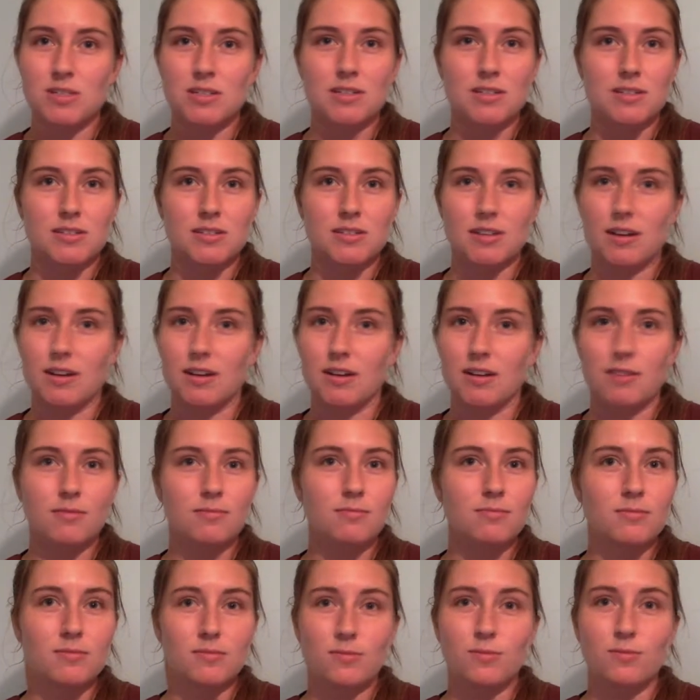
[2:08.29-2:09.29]
He's done it
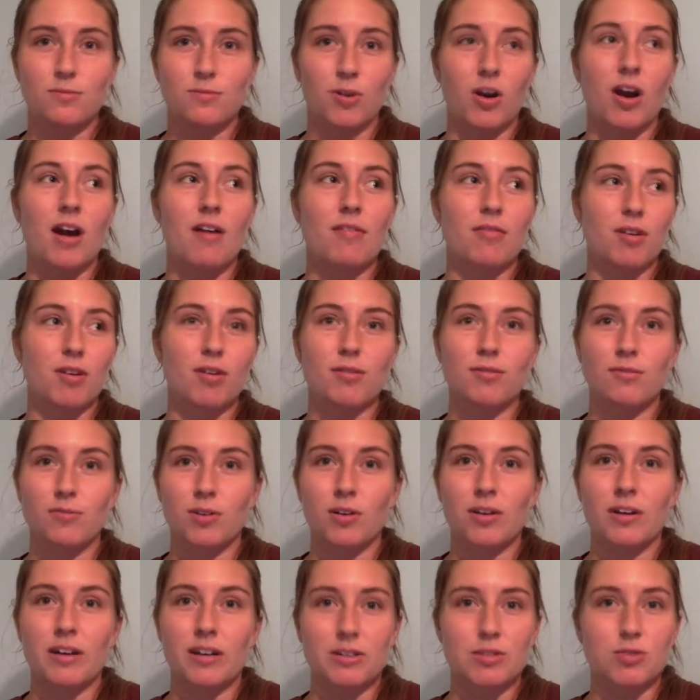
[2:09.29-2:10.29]
forever, for
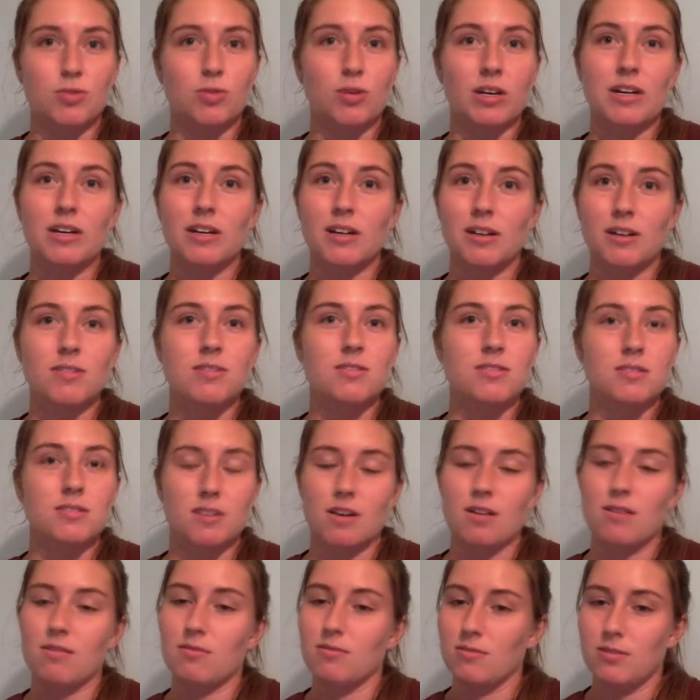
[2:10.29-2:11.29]
like 20 years, so
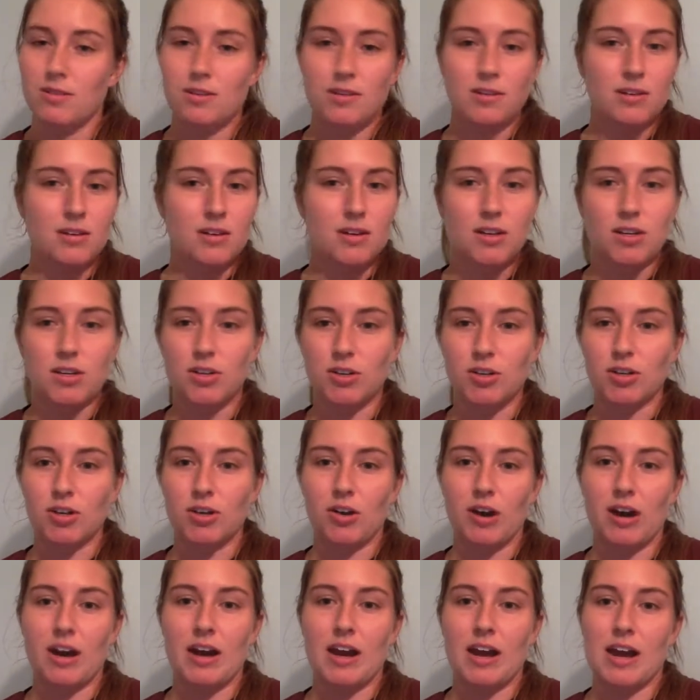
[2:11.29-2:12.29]
you're in
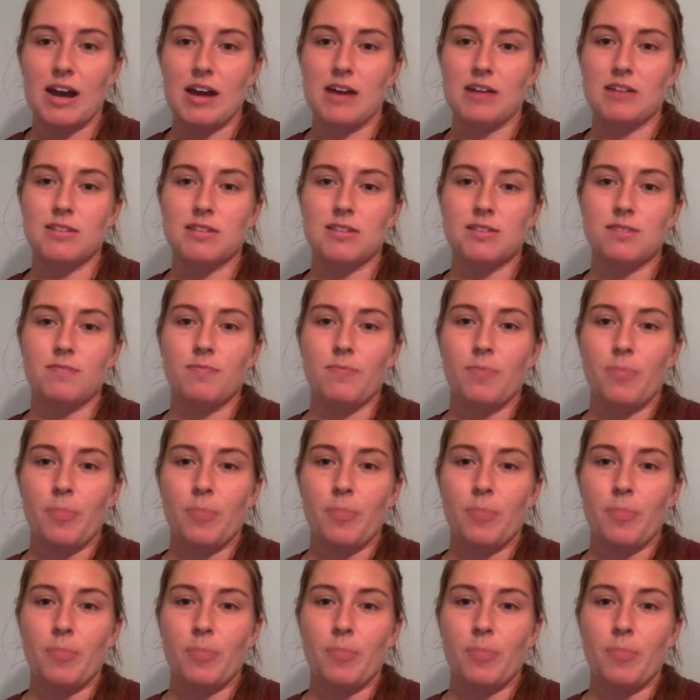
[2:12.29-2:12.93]
great hands.